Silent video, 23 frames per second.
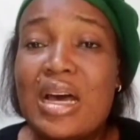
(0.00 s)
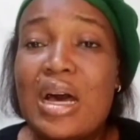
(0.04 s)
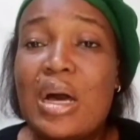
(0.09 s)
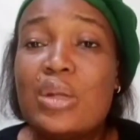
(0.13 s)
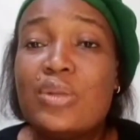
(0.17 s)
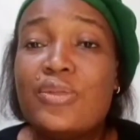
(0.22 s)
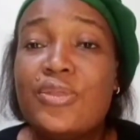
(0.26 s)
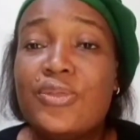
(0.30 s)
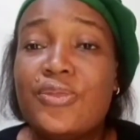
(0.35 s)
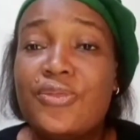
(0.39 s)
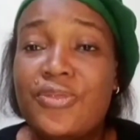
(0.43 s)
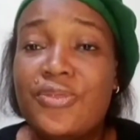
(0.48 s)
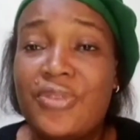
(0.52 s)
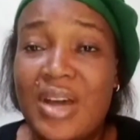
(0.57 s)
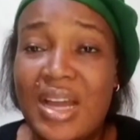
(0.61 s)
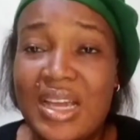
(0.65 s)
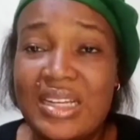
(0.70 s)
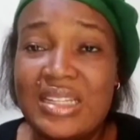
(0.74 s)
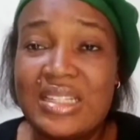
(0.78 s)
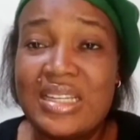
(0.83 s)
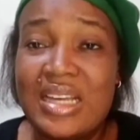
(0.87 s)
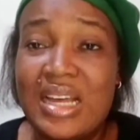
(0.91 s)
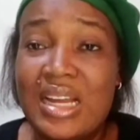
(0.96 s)
out
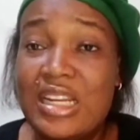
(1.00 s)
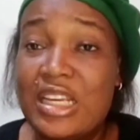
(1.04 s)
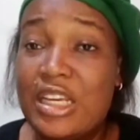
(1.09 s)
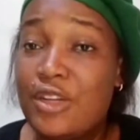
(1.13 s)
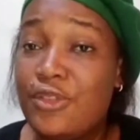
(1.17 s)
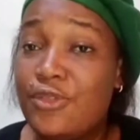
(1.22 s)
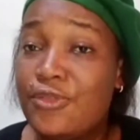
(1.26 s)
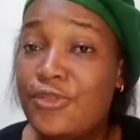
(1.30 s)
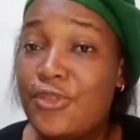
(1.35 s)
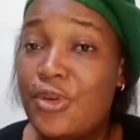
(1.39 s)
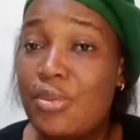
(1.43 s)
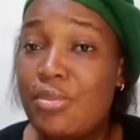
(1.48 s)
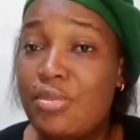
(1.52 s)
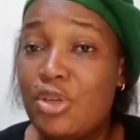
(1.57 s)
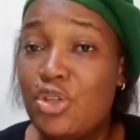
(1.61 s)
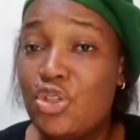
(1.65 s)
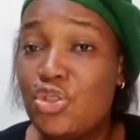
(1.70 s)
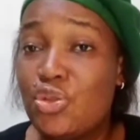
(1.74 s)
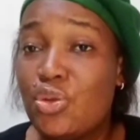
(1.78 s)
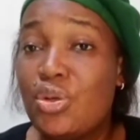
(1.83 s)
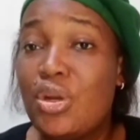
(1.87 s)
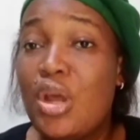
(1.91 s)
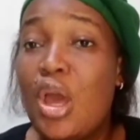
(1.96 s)
vital
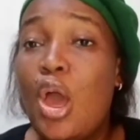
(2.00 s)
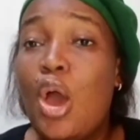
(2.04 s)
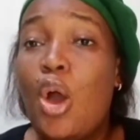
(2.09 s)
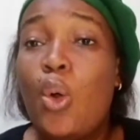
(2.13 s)
information.